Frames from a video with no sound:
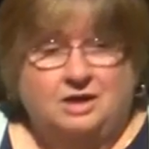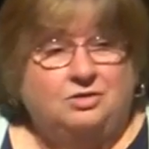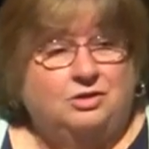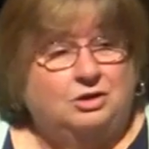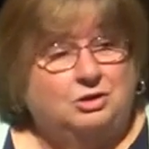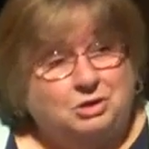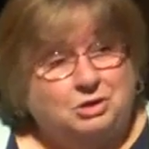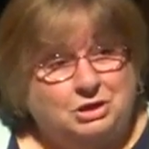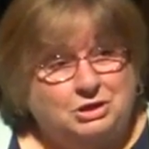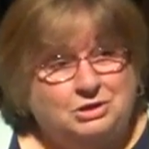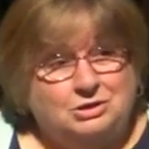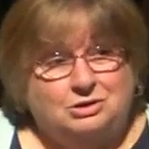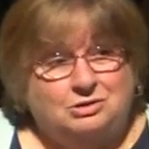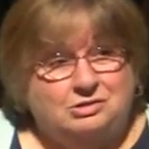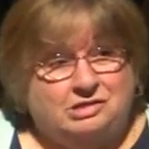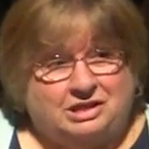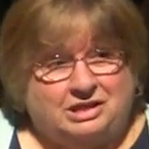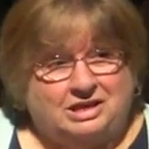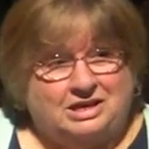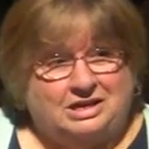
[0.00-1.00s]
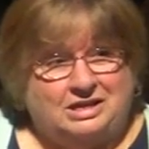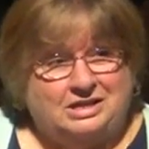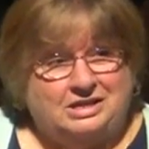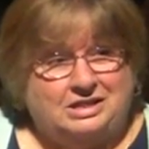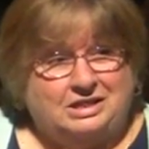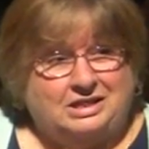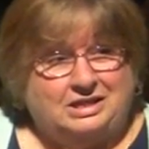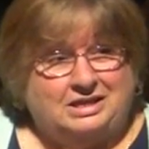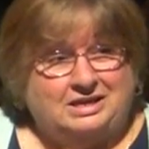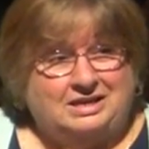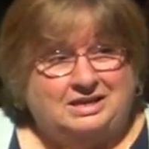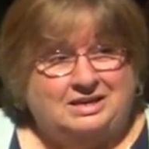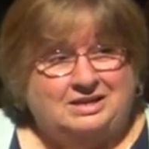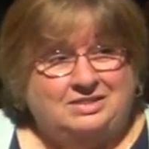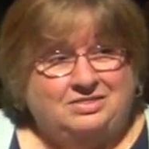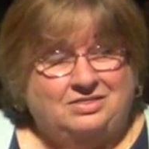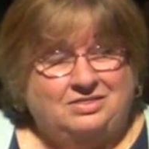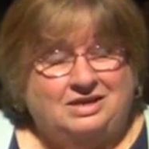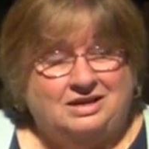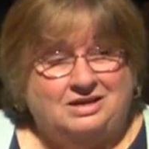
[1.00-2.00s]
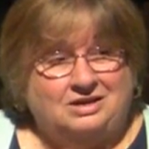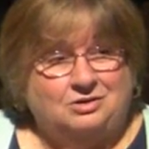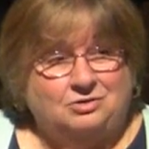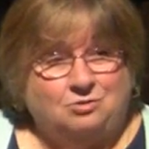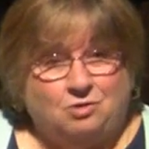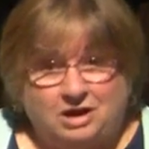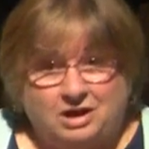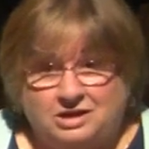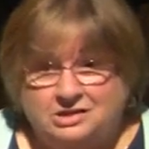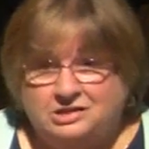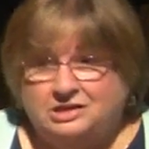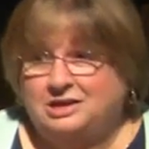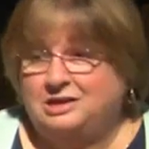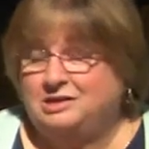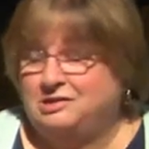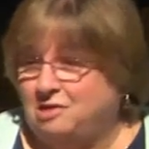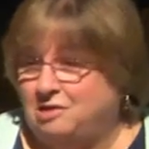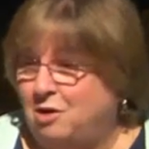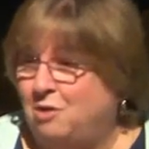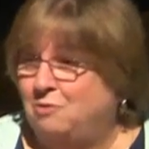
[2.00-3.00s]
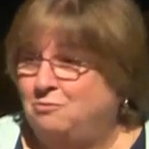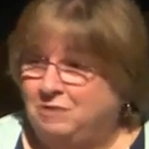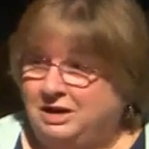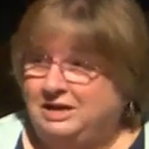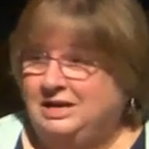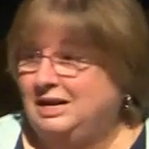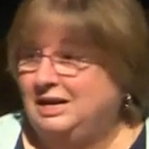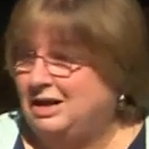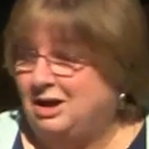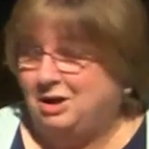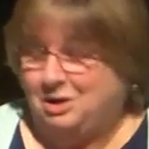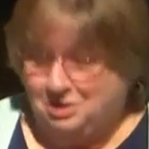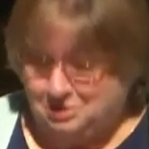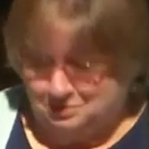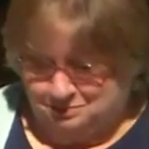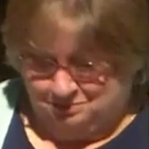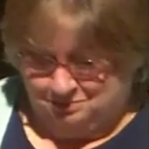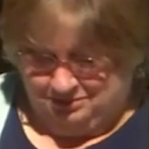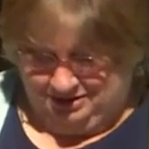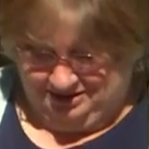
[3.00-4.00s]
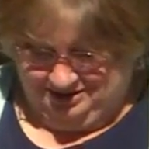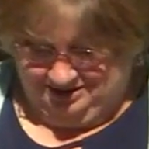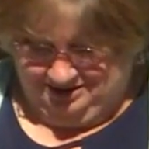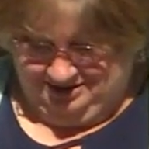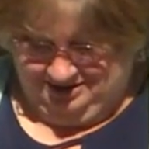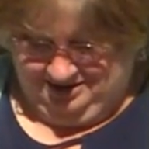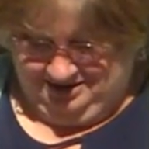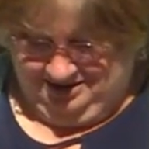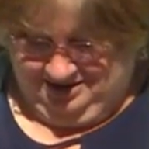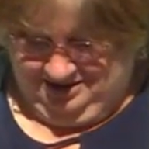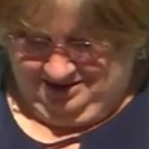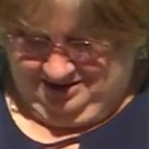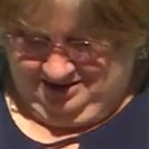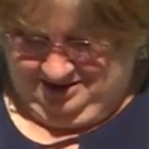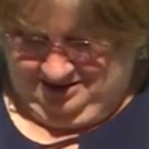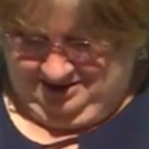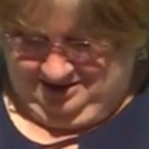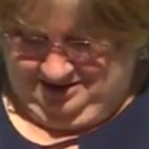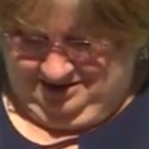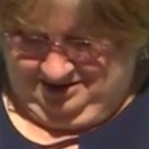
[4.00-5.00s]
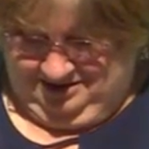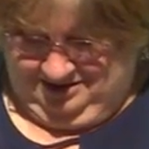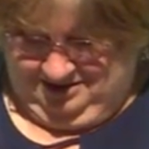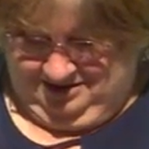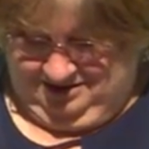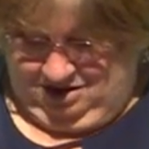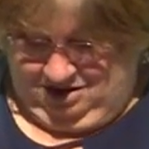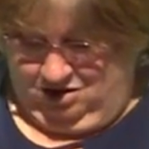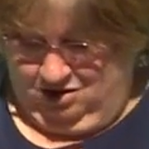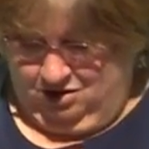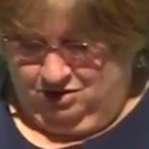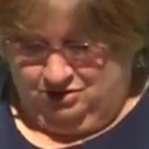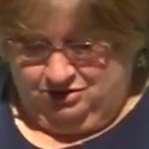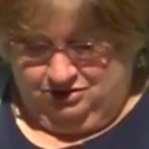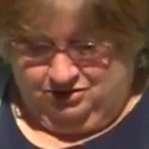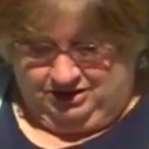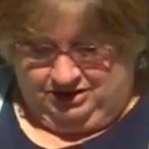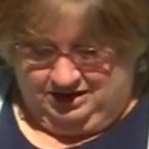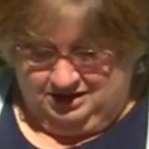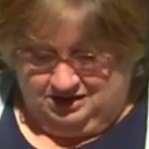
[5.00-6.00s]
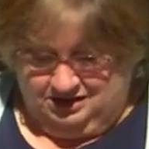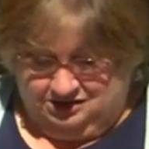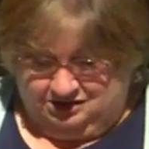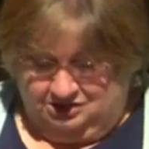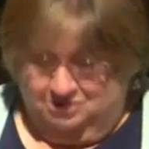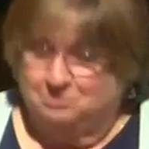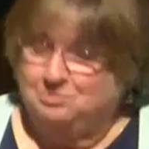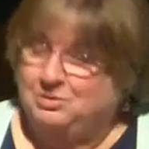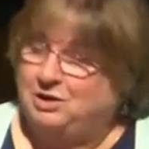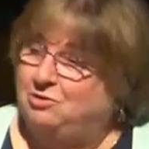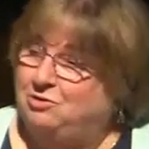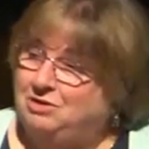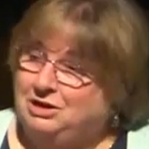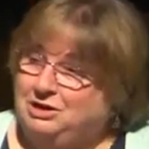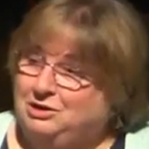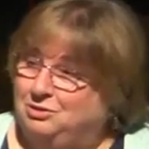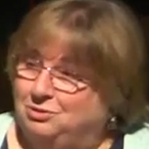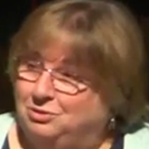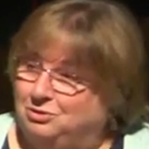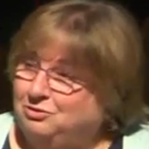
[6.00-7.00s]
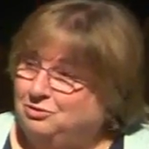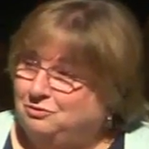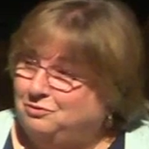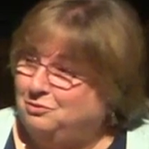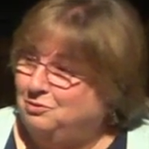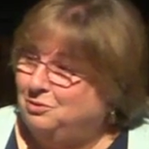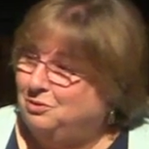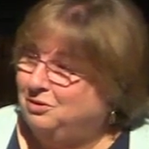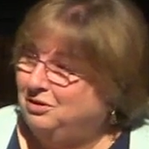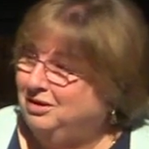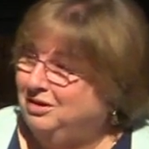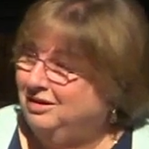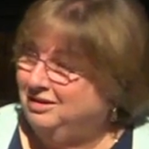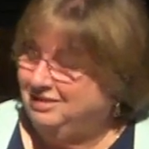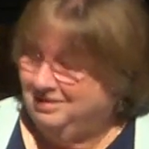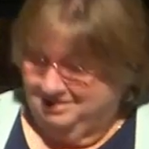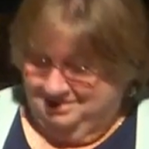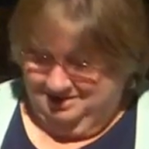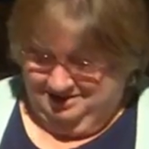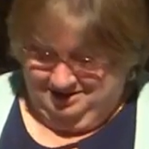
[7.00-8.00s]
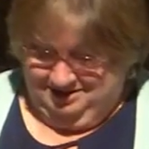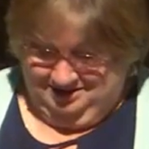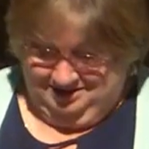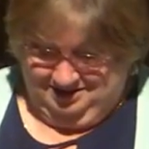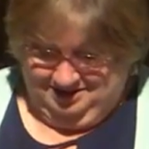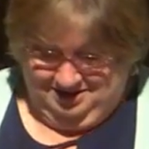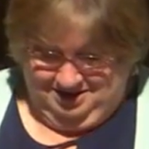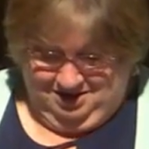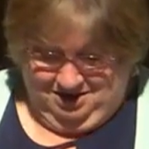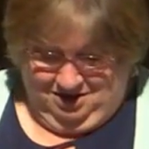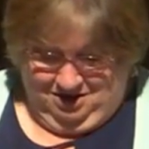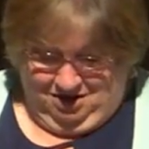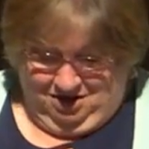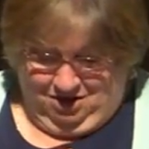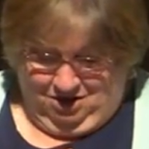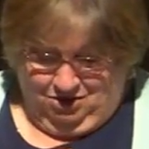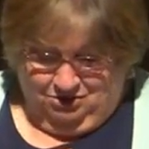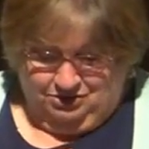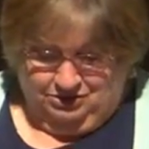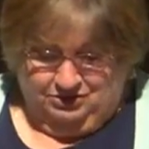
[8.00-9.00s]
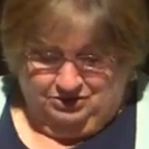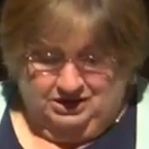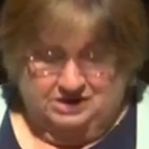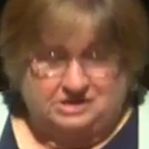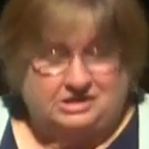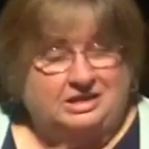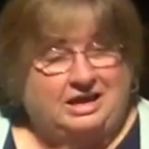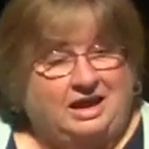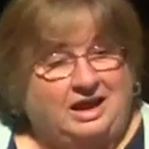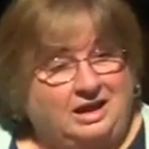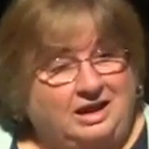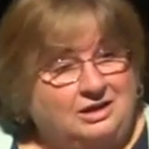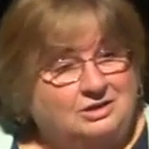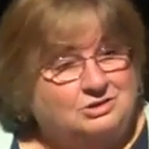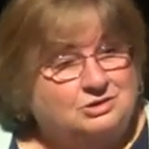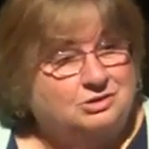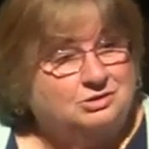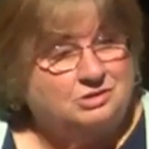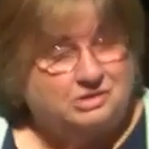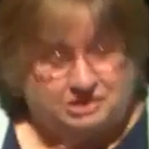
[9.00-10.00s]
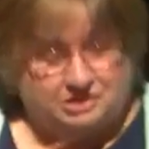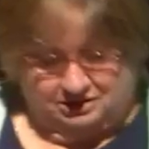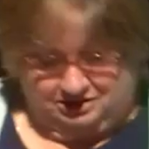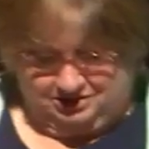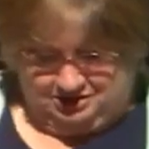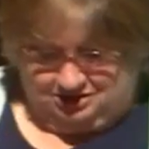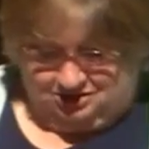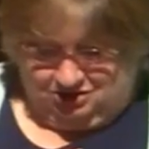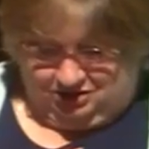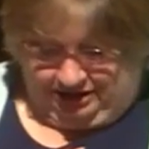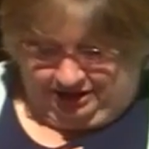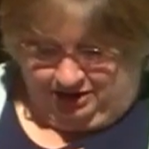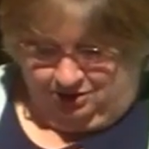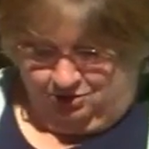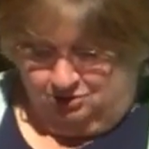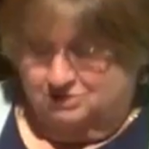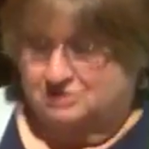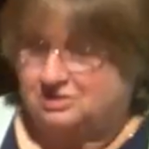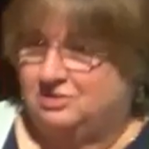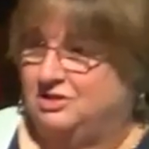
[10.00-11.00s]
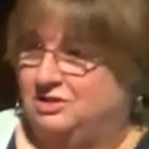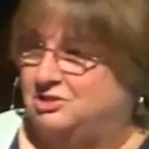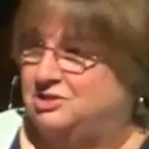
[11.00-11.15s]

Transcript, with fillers: The good news is that Christ has already come. All the things that Mary yearned for, all the things the angels declared to the